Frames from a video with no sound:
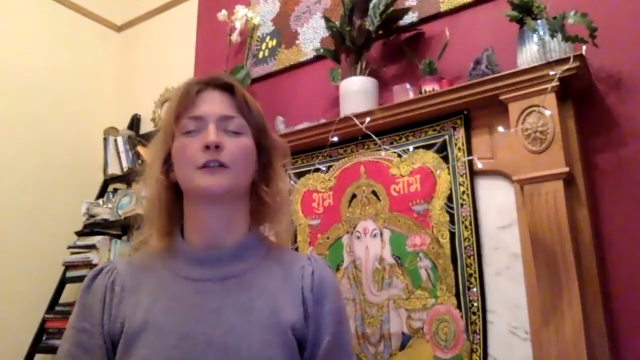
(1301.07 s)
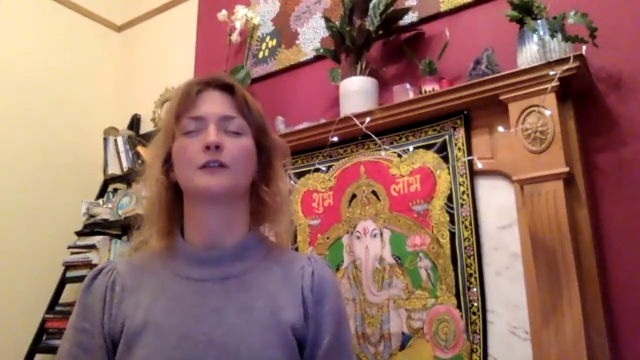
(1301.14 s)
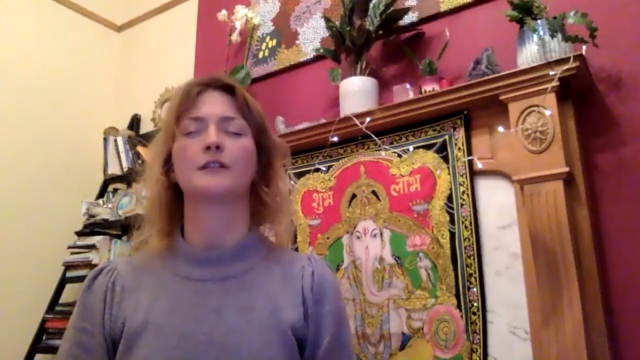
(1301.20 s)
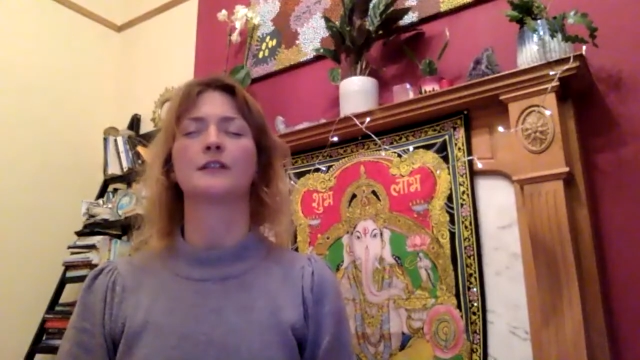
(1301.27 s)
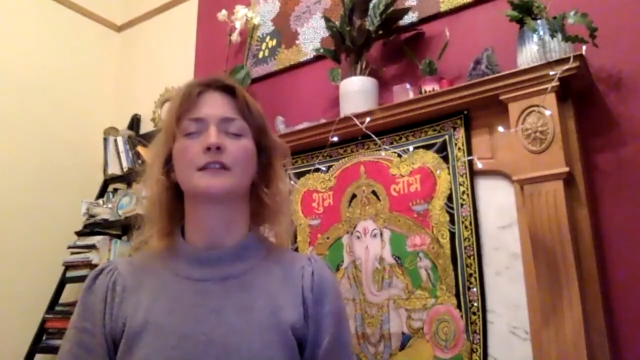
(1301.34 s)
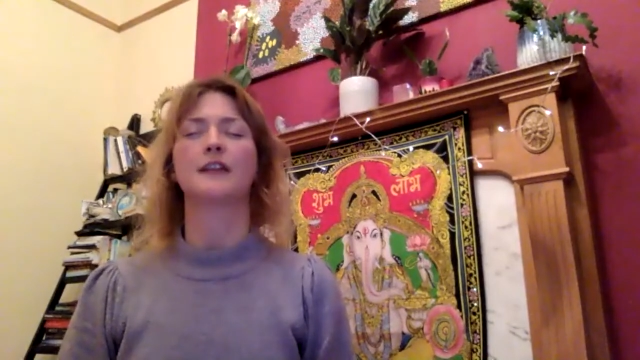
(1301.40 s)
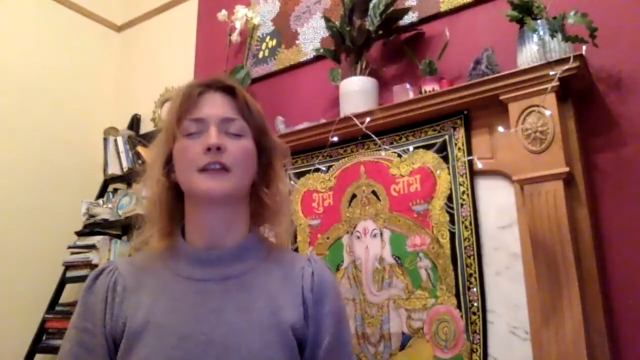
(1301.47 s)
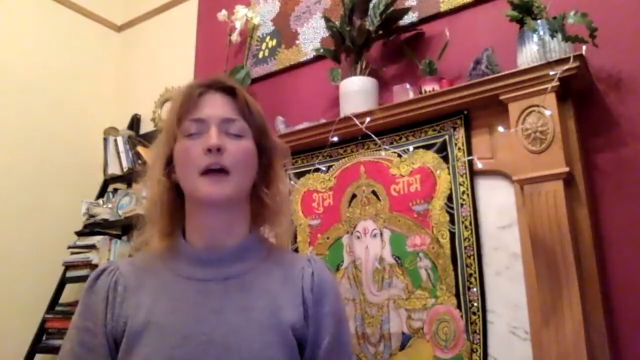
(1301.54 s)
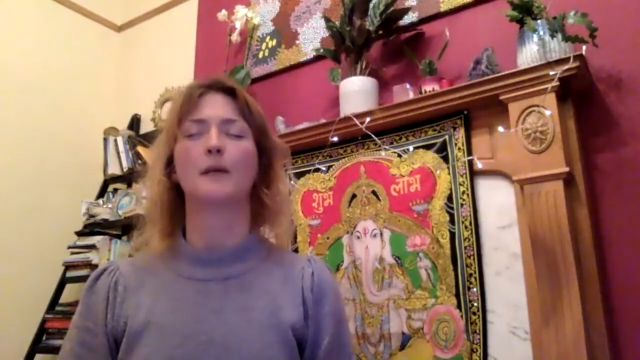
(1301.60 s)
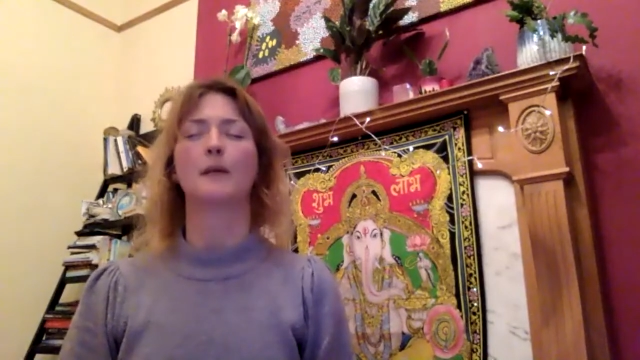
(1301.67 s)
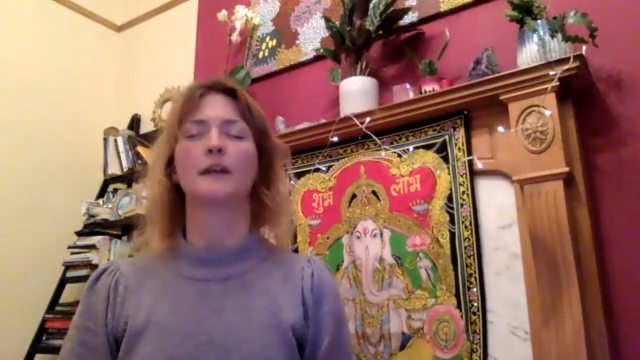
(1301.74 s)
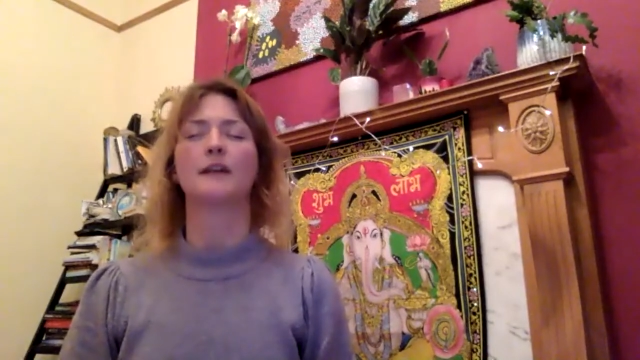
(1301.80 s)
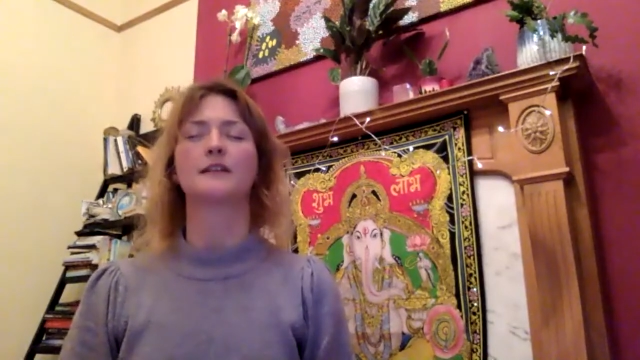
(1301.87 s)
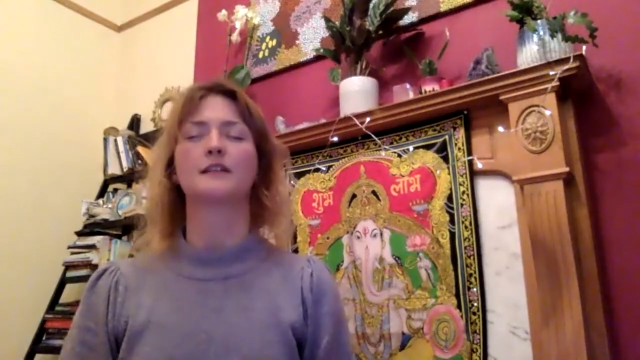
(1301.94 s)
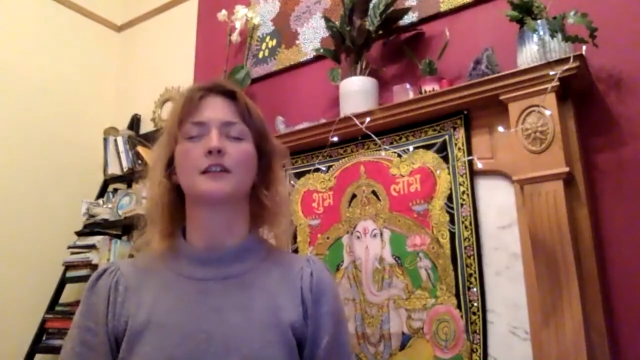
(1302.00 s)
to tap
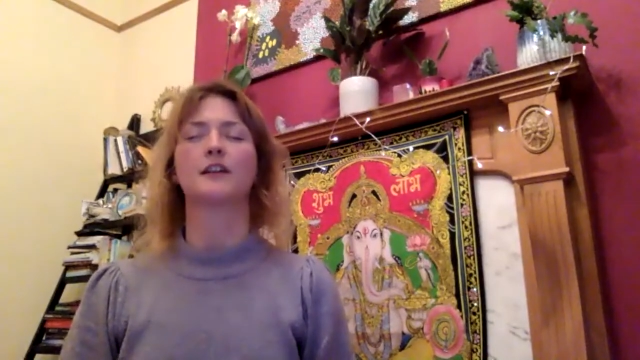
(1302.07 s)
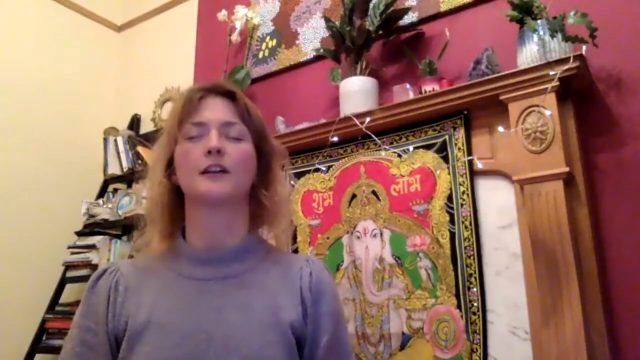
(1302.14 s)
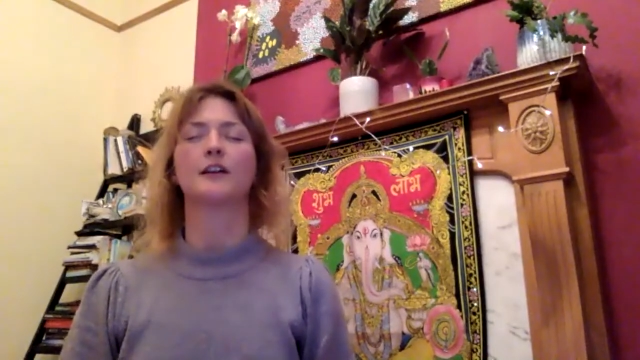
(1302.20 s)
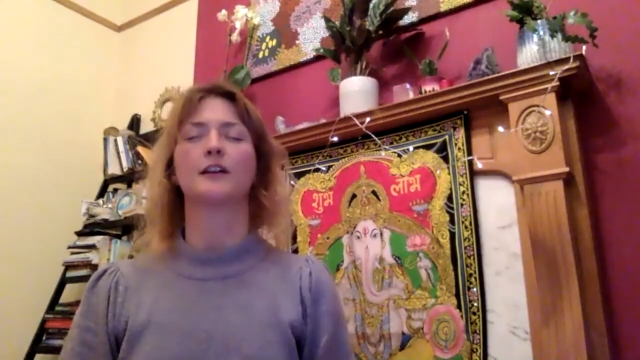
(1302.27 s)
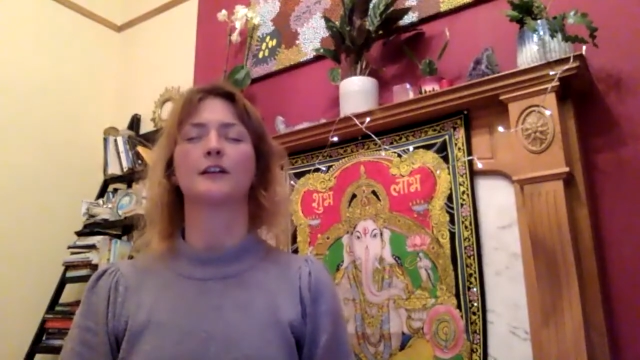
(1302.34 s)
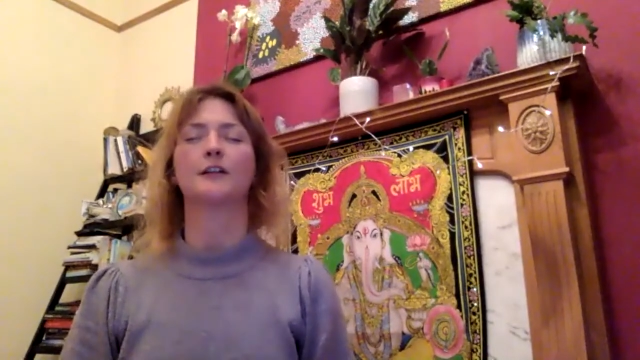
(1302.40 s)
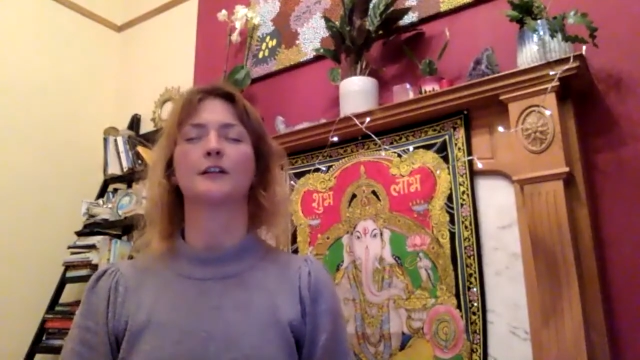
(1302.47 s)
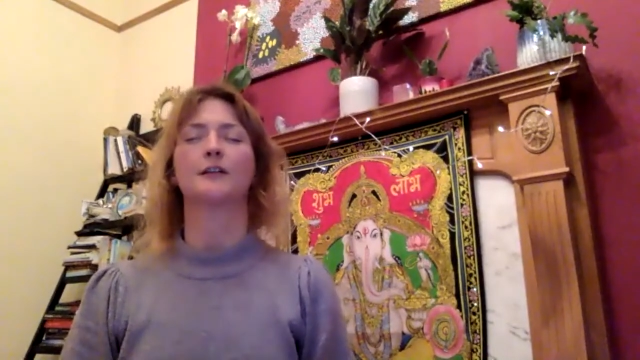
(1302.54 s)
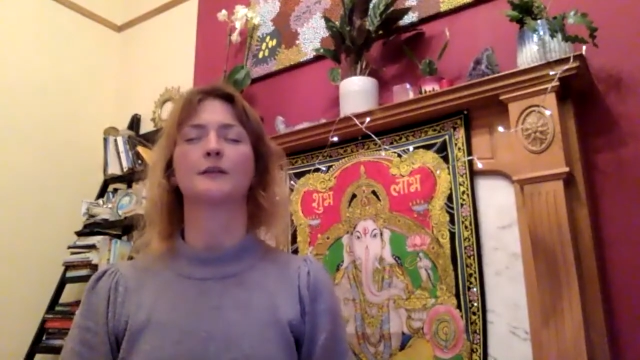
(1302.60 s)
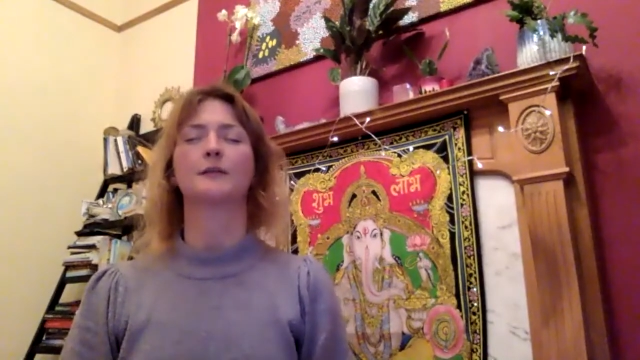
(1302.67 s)
into,